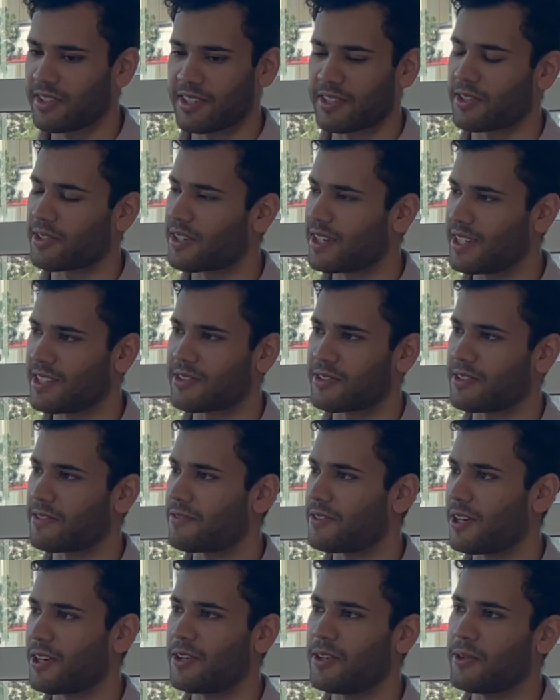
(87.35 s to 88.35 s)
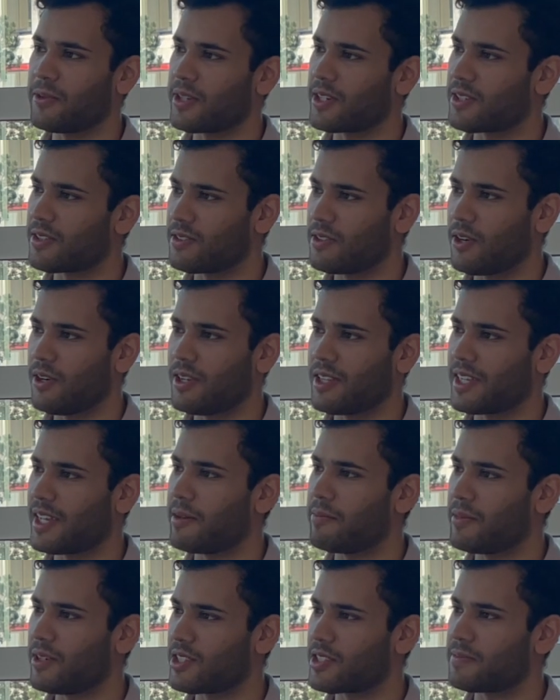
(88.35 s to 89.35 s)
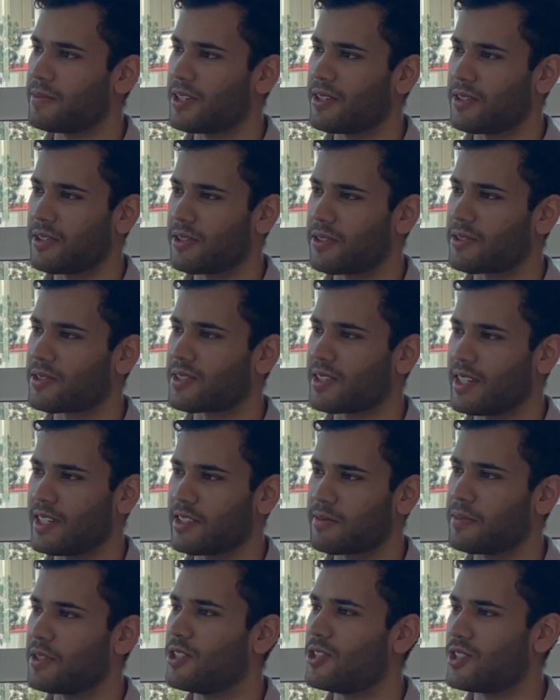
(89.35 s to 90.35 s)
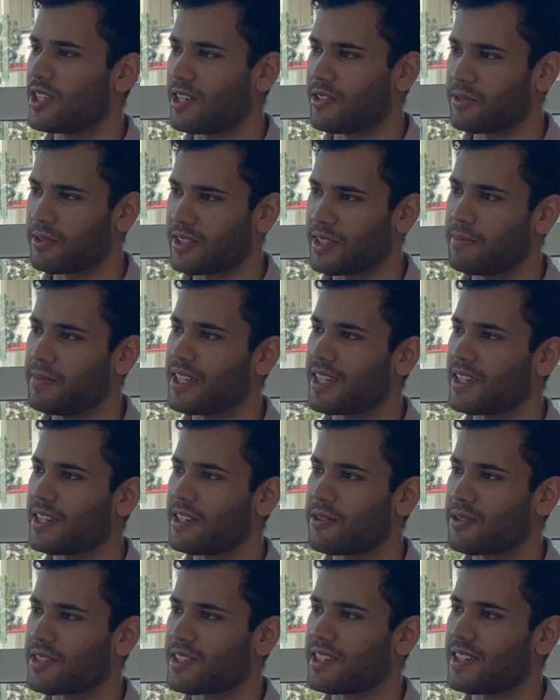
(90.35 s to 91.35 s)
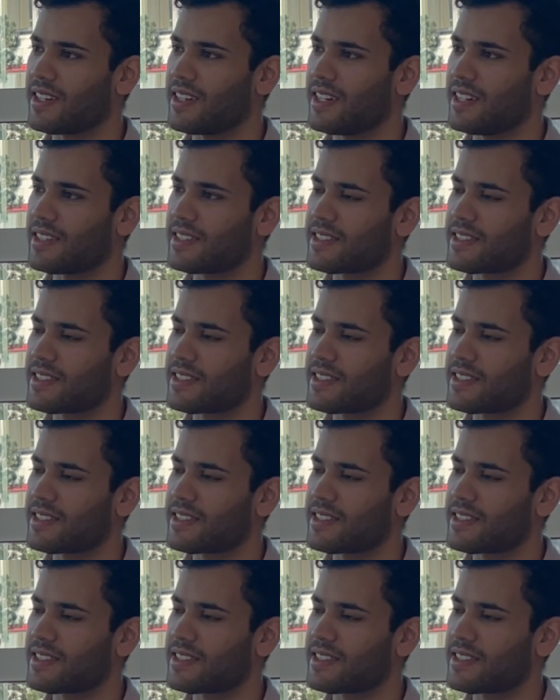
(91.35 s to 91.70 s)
undergrad sort of not knowing all that much about neuroscience, but generally being interested in health